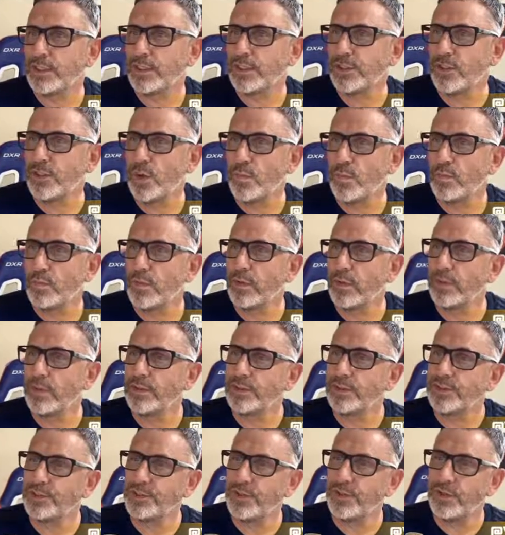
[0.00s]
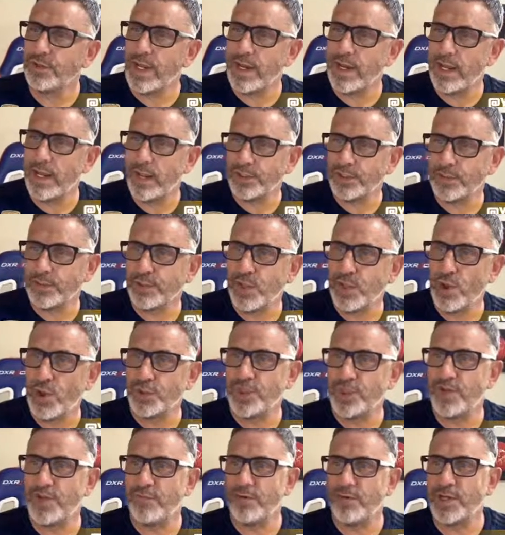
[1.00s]
Nope, still not out. I'm
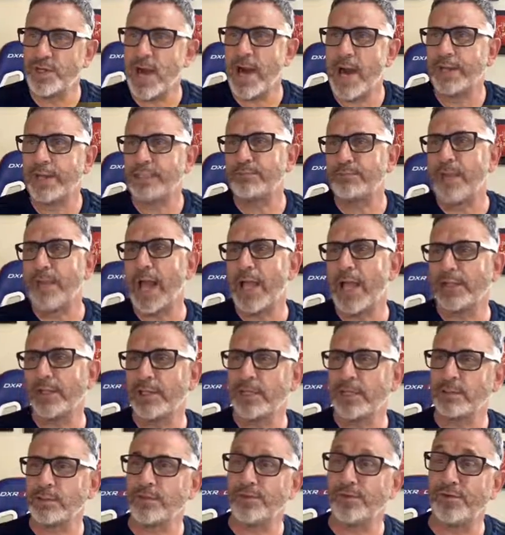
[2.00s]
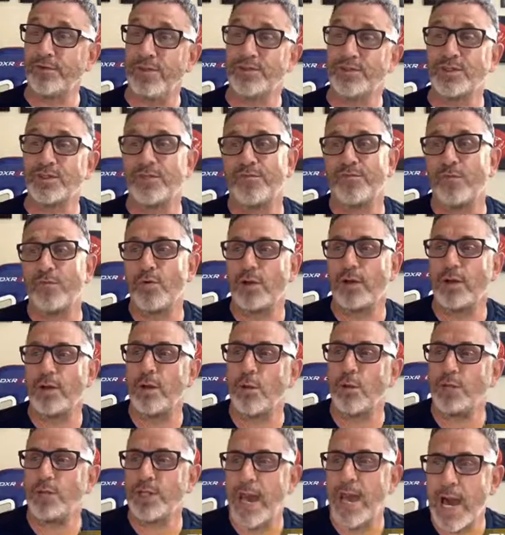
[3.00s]
curious to see if Ohtani's bat. If
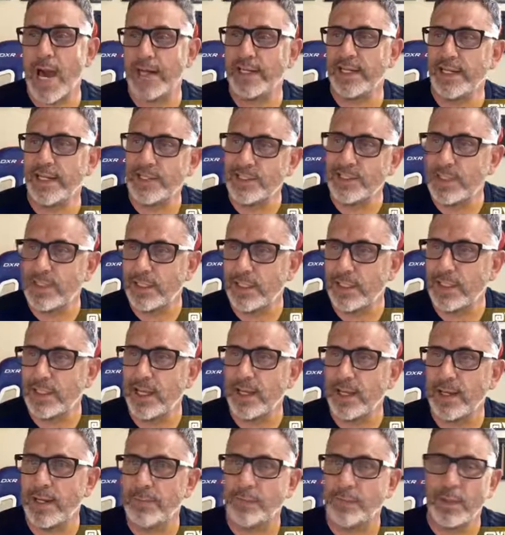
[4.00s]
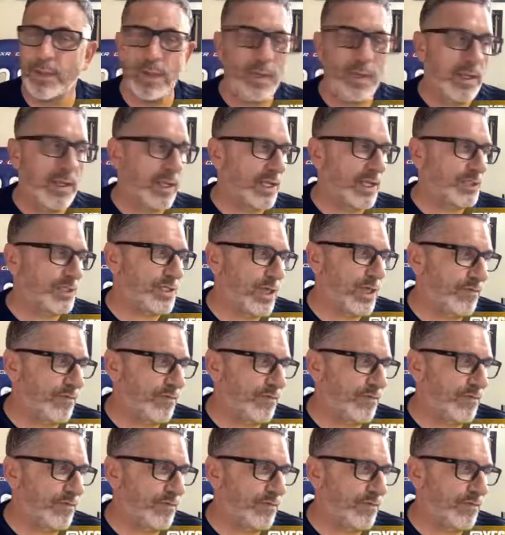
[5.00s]
Ohtani isn't in the game, it